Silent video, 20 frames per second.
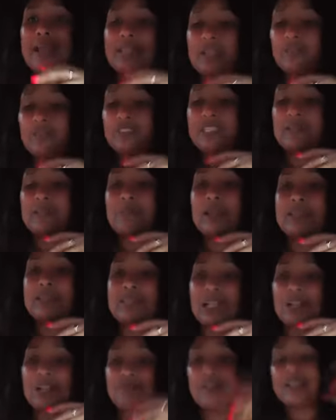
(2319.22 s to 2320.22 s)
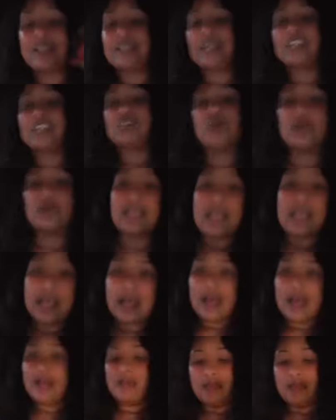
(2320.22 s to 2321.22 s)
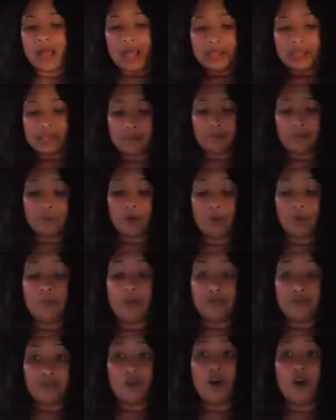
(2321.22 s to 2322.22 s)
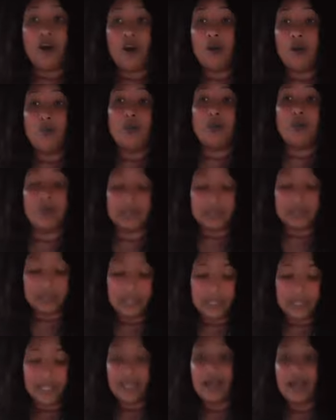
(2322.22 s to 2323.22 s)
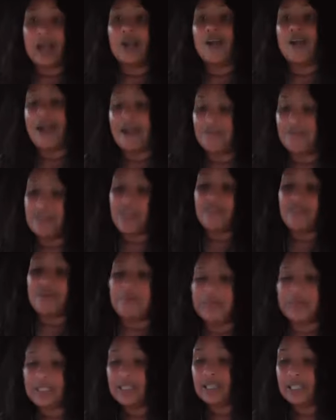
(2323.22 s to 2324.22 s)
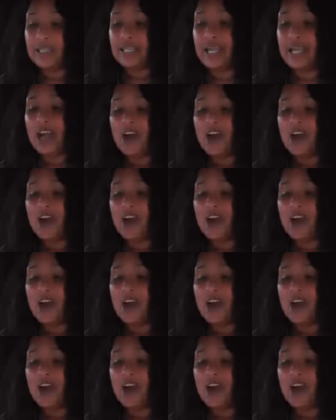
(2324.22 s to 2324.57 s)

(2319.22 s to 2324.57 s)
everything myself, and guess what? Before we went to the DR, I've never been to the DR